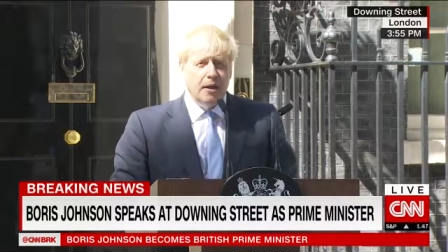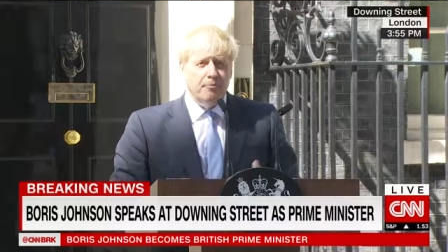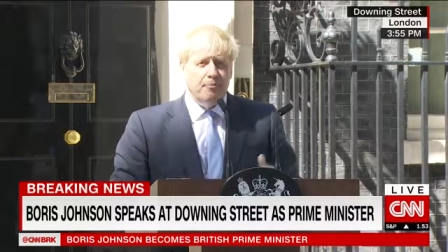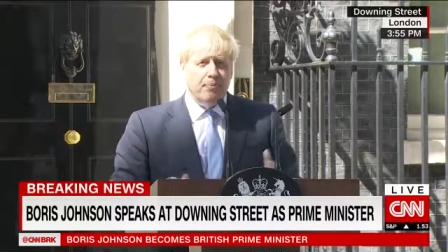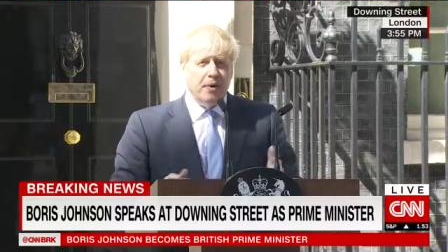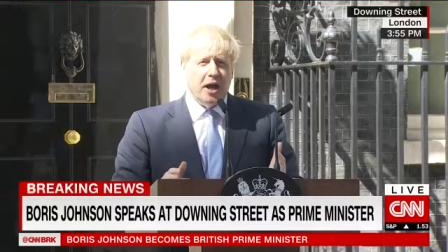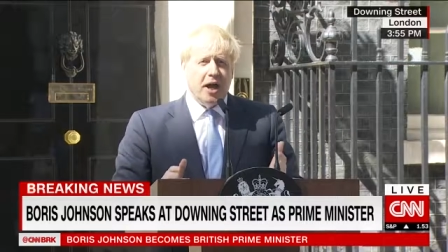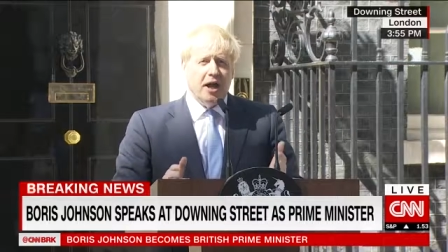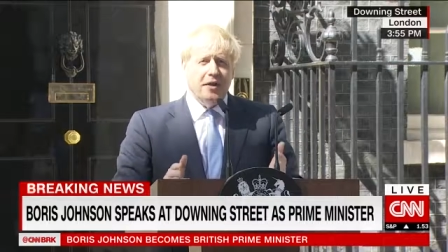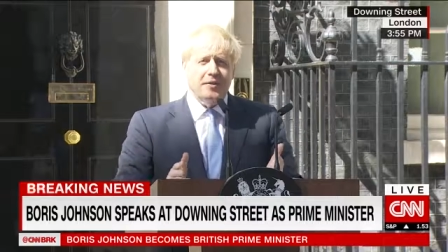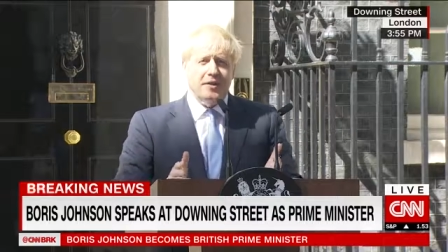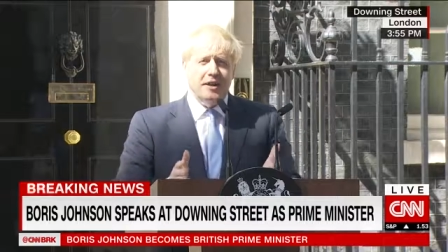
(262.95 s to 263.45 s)

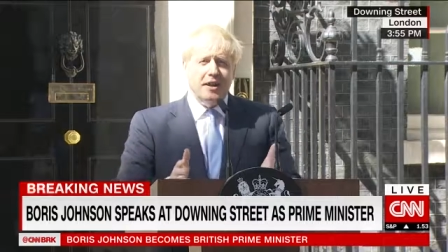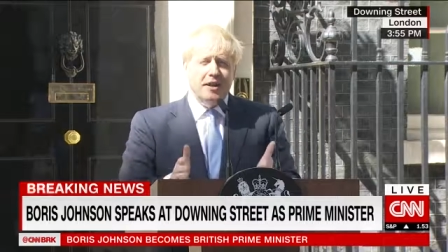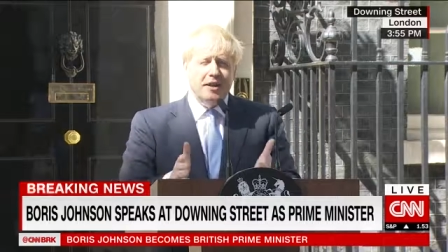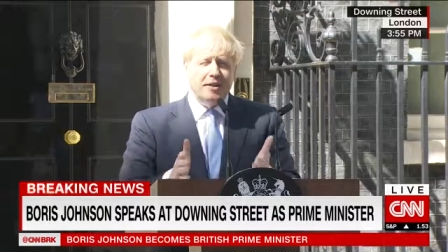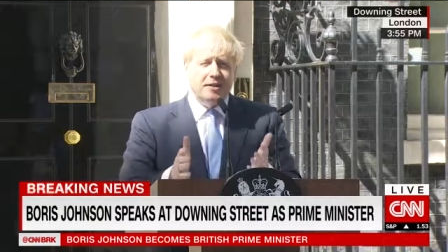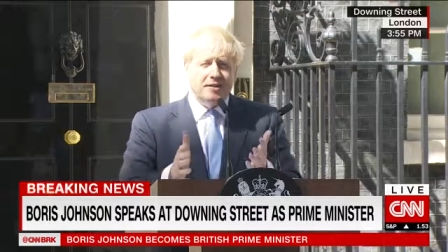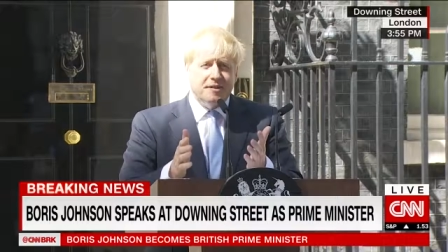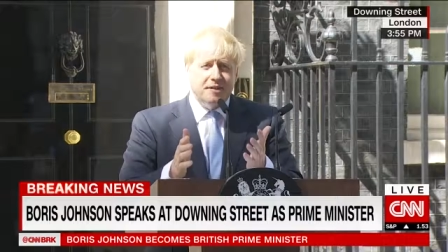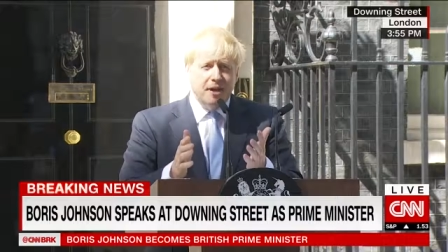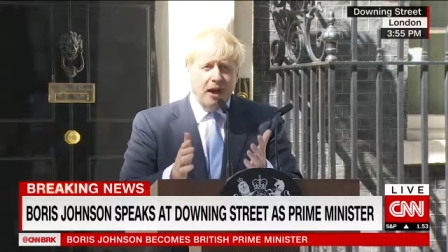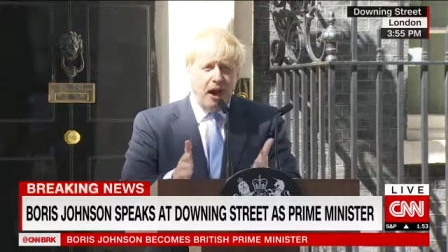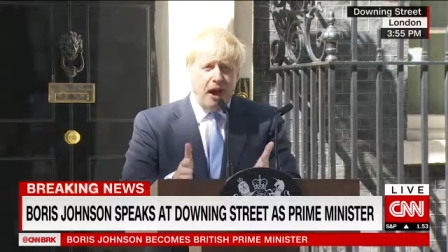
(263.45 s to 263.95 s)
Because it
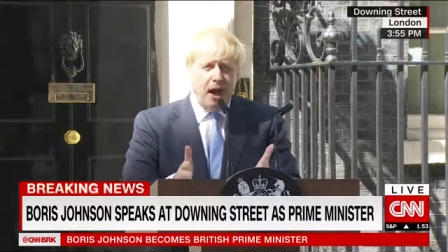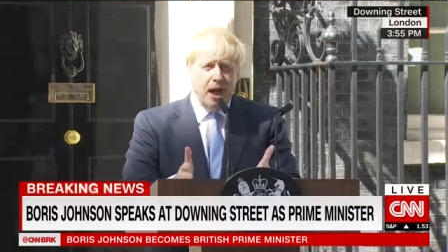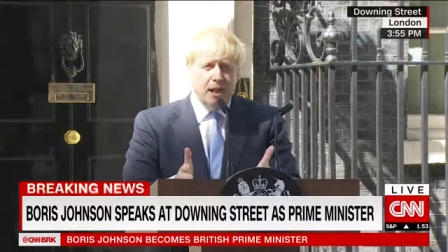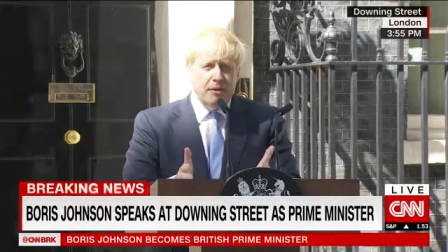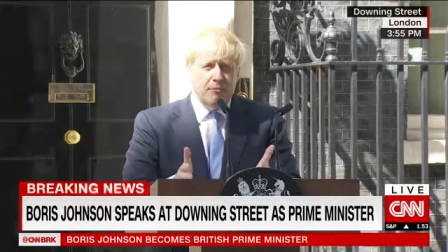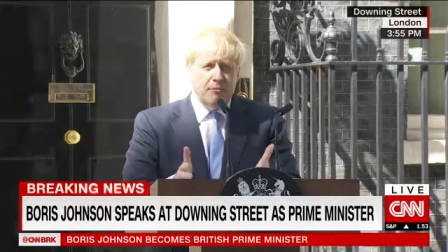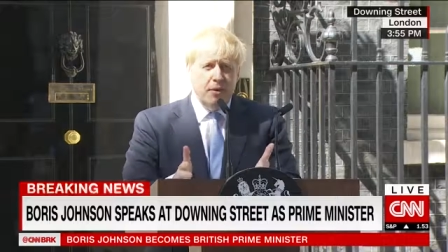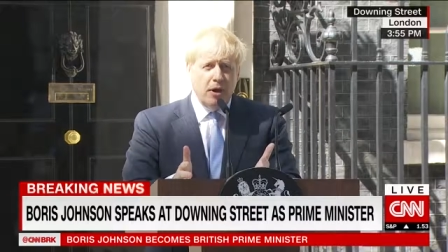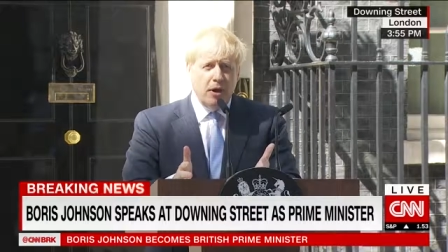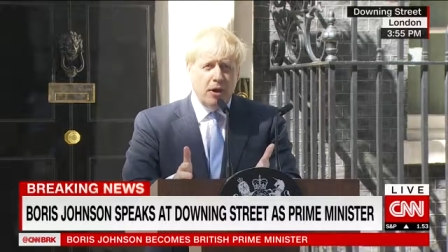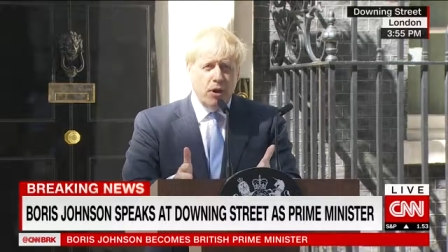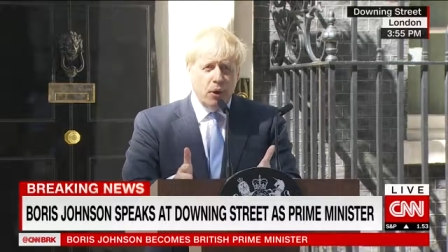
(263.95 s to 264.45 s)
is
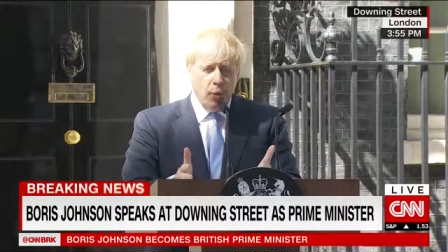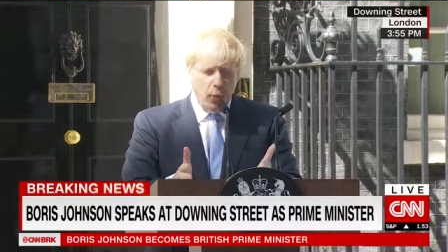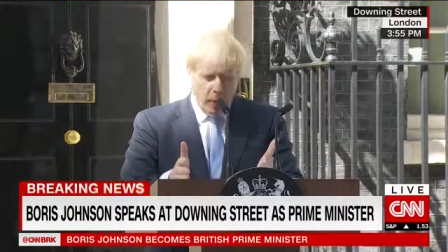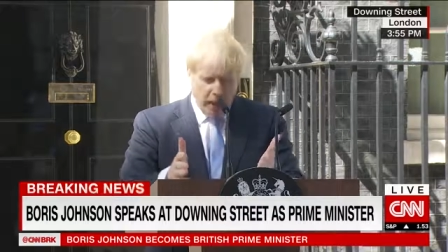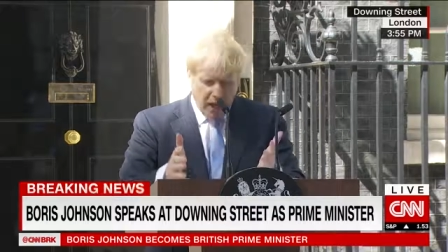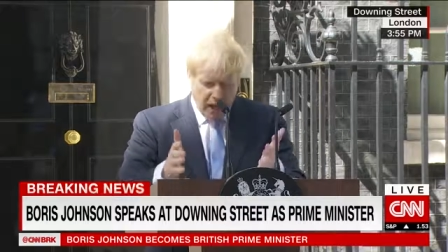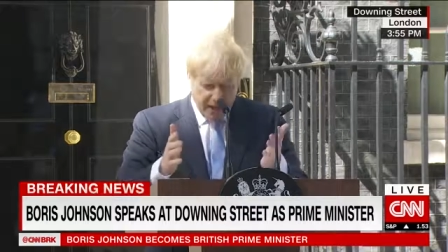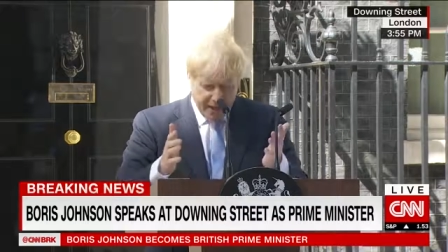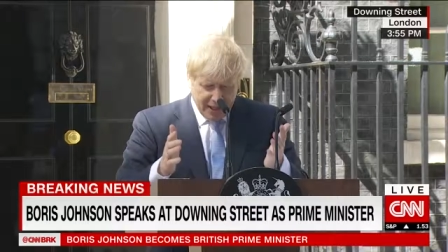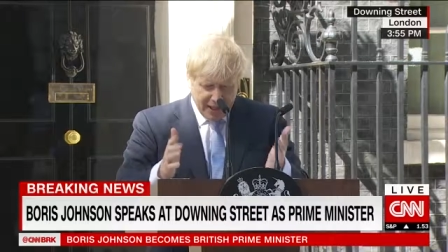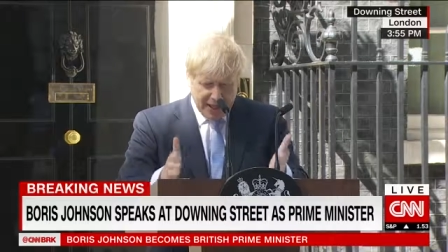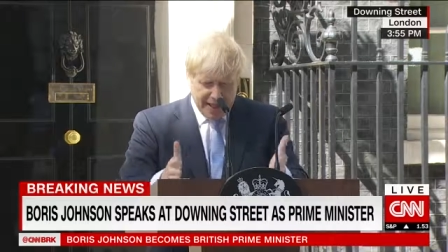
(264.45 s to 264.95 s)
time we
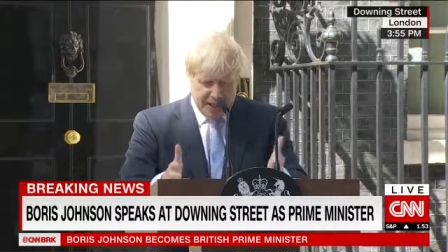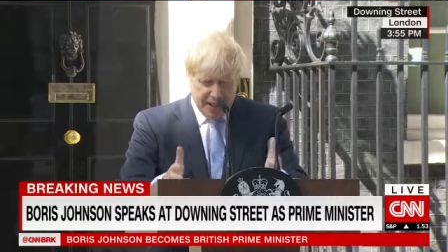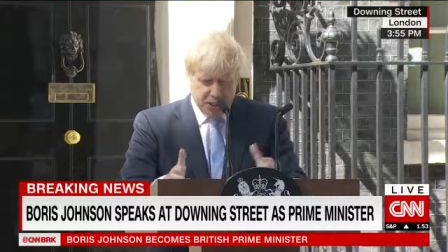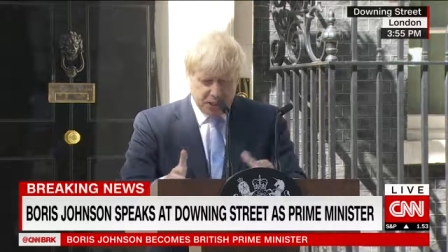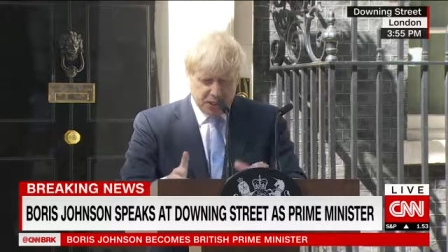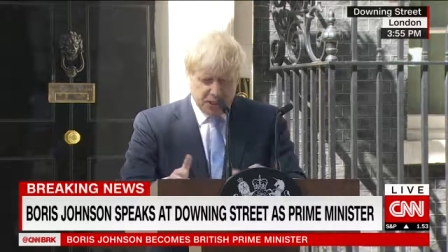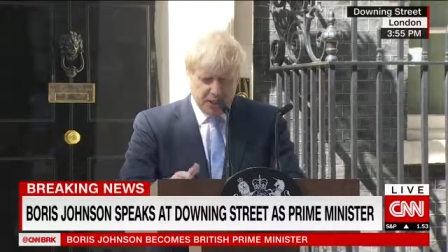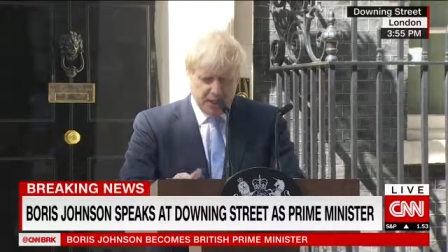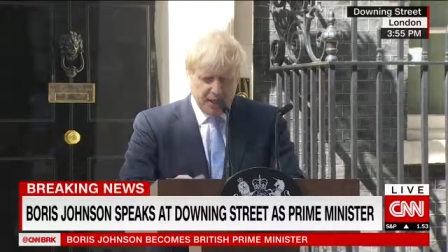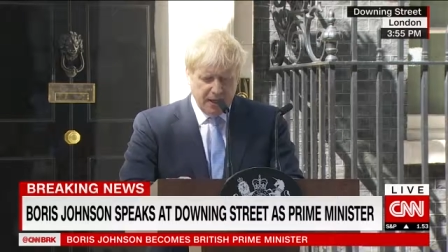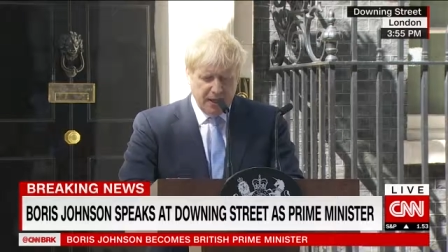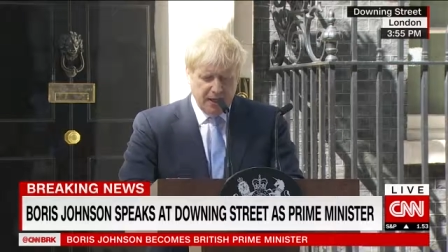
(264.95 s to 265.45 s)

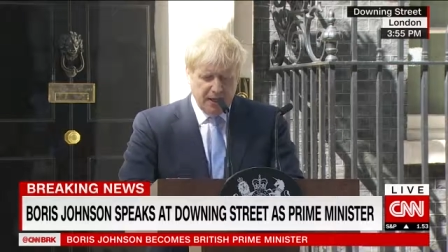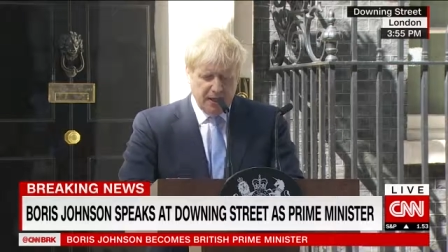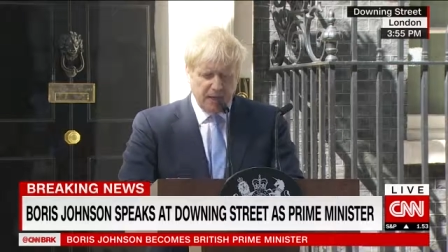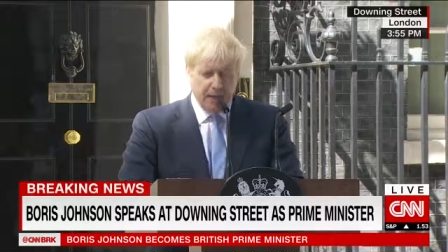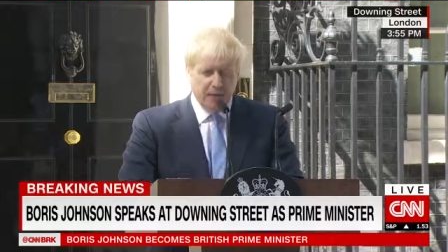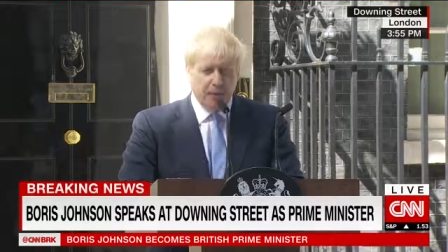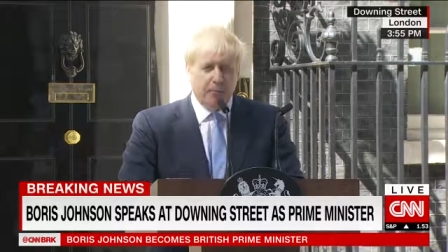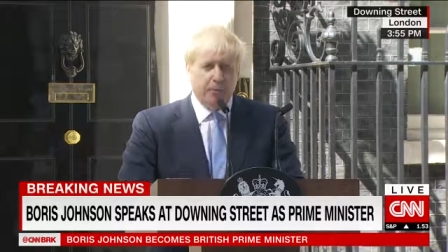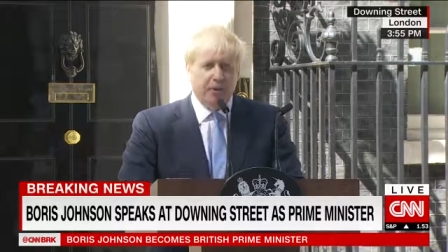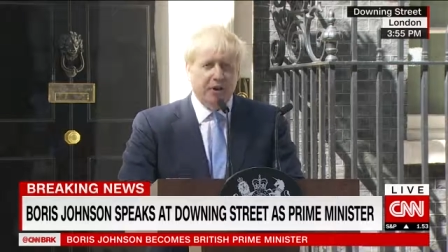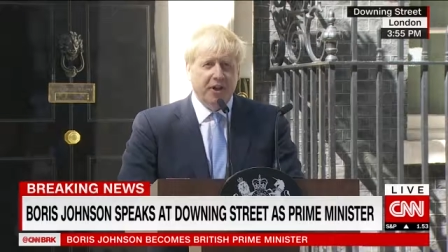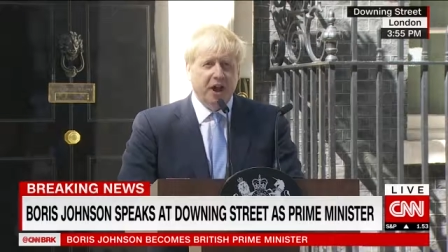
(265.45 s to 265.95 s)
unleashed
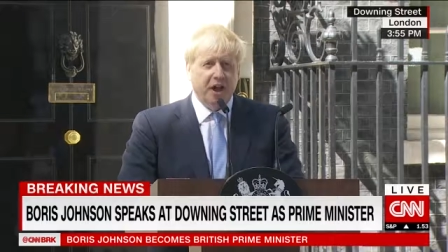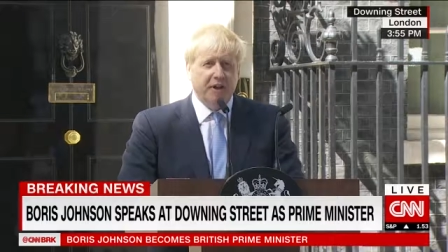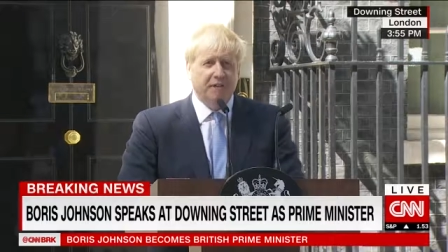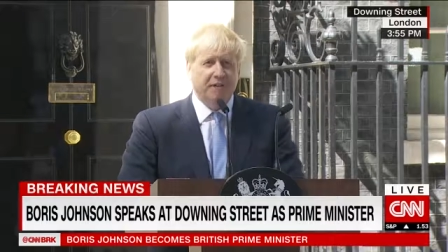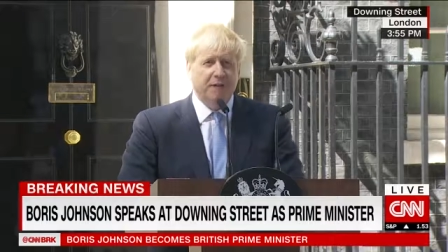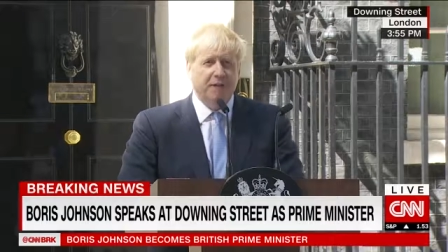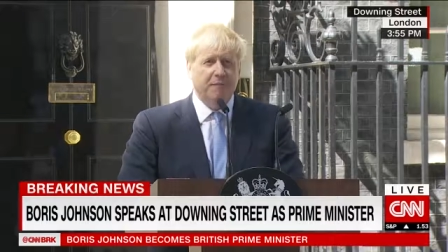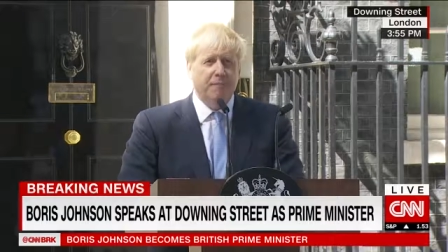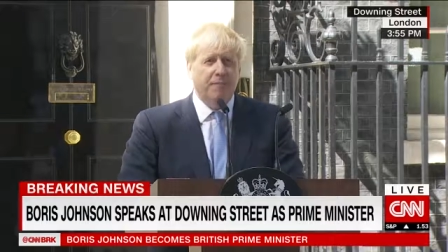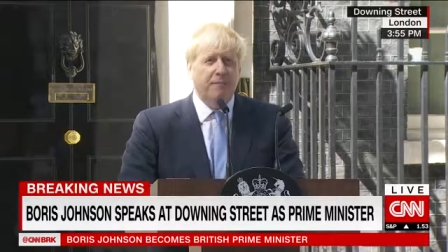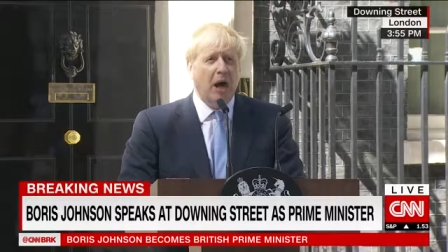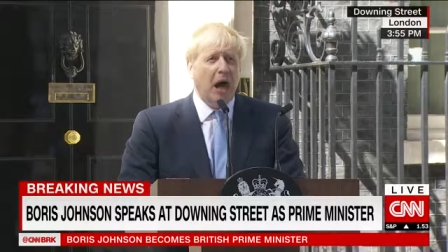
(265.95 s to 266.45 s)
the
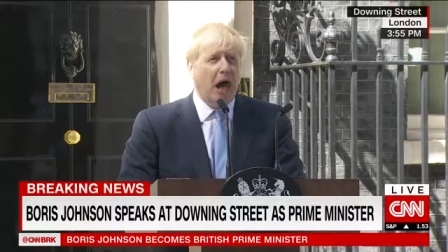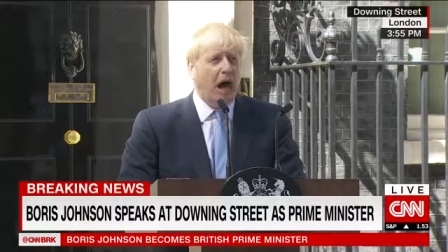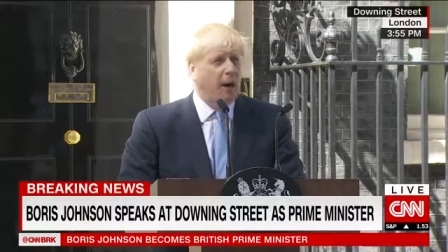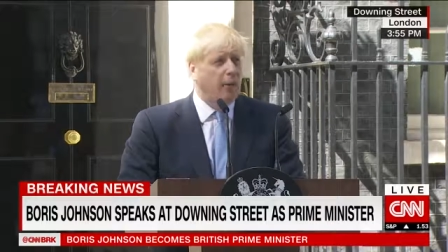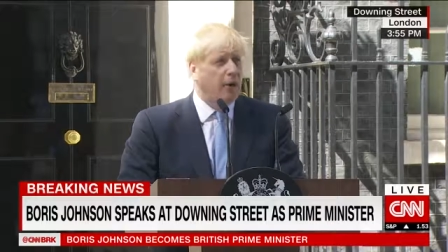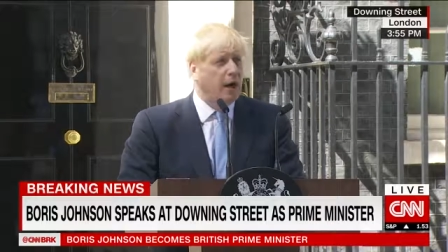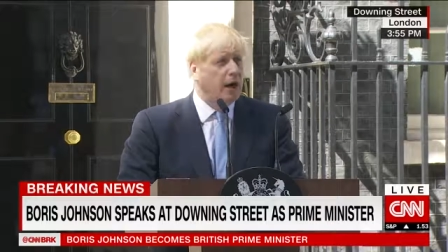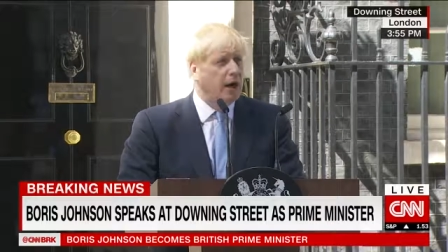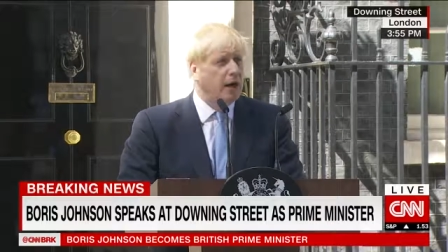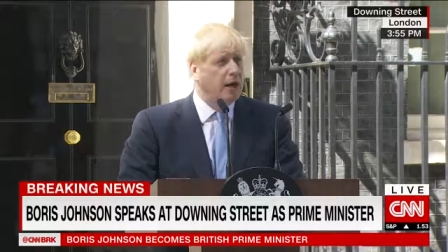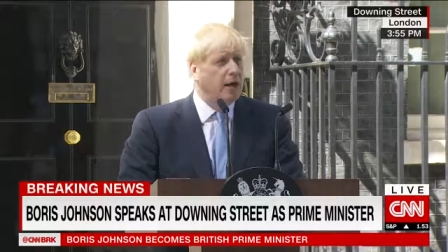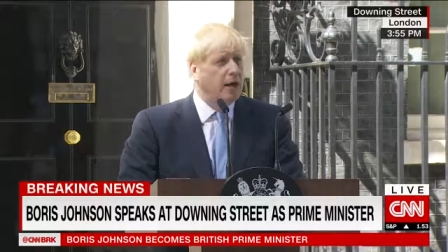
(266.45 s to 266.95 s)
productive power,